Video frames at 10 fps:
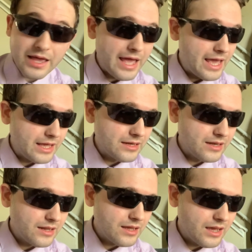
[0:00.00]

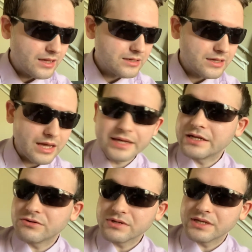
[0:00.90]
and I
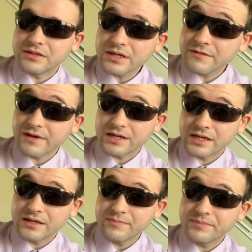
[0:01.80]
didn't really think of
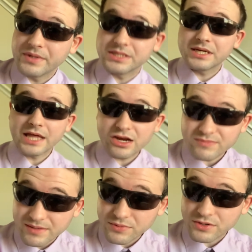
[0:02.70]
any until I
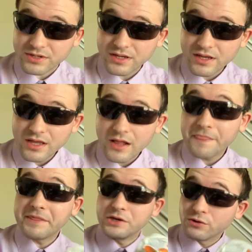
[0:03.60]
remembered
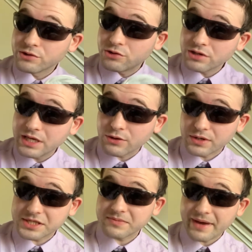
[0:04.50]
the old Cookie
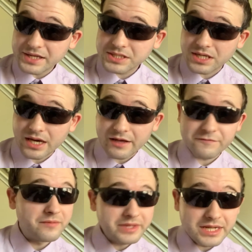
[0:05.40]
Crisp mascot
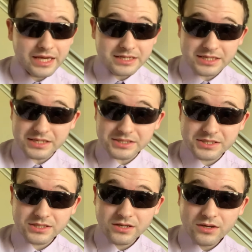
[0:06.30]
from the
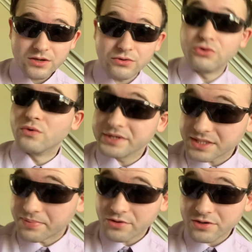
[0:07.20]
90s, who was
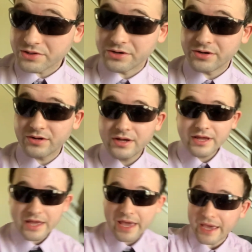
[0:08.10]
a burglar,
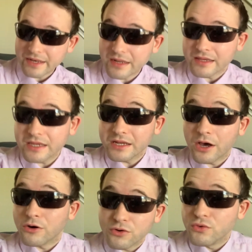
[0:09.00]
and, you
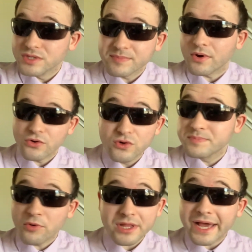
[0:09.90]
know, who's
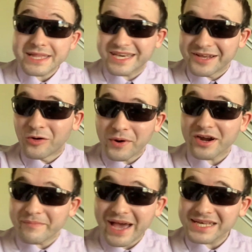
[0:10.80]
more likely gonna
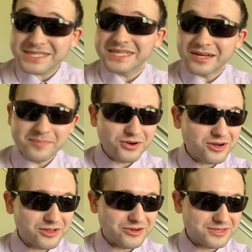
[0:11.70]
wear a mask than a
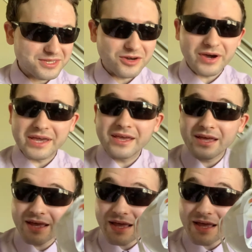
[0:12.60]
burglar. So I